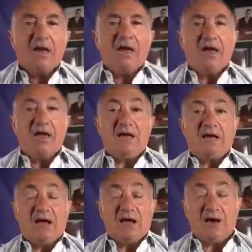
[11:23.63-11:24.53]
And
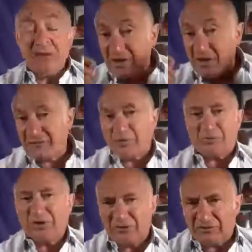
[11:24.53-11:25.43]
I think I've got a
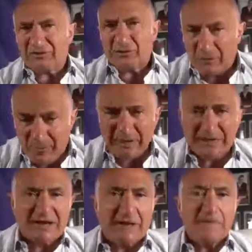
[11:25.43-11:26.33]
pretty strong
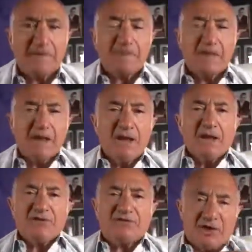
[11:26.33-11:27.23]
mindset.
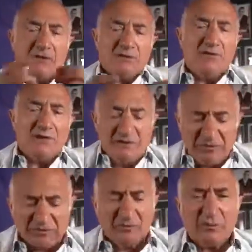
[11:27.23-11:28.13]
So in
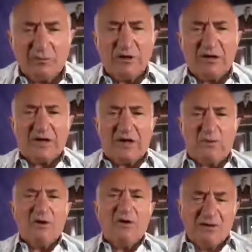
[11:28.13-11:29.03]
this week, I
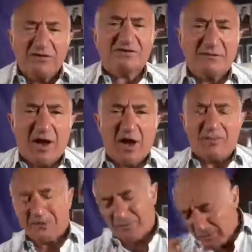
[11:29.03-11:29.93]
want to give you some hope.
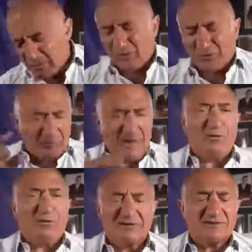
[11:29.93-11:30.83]
And of course, we may
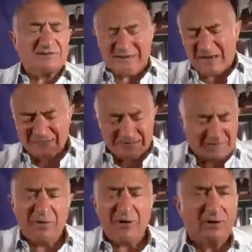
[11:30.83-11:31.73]
look at some stuff that's
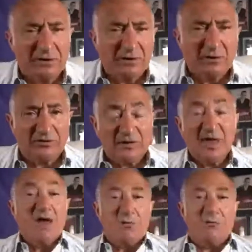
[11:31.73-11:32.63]
going on in the news and
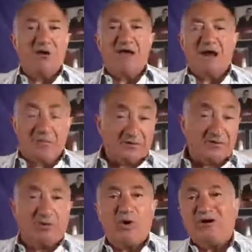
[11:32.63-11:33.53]
bring it up as a
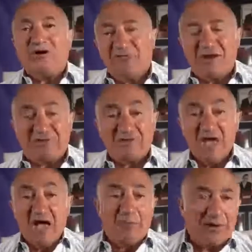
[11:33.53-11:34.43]
point of reference.
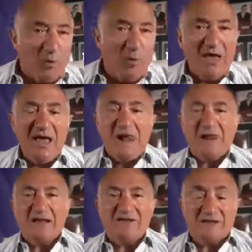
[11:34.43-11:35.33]
But I want to
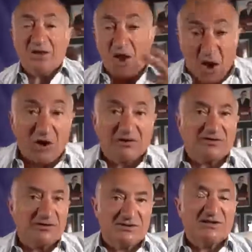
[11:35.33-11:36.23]
instill
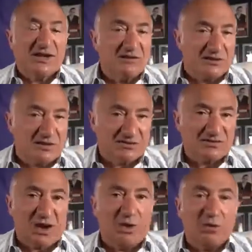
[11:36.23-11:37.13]
oxygen into your
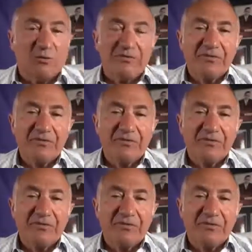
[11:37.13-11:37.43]
soul.